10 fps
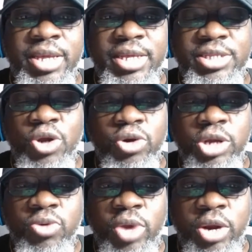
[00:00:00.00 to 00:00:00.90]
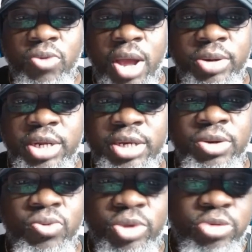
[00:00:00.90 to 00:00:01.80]
It's no way around it.
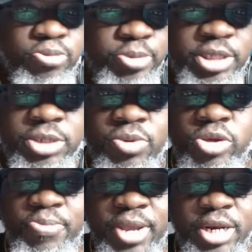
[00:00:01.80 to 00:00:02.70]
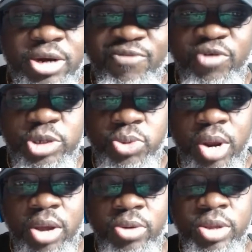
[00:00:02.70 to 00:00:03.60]
When you, especially when you picked in the first
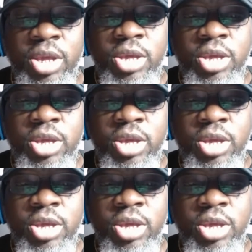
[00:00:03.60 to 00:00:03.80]
round,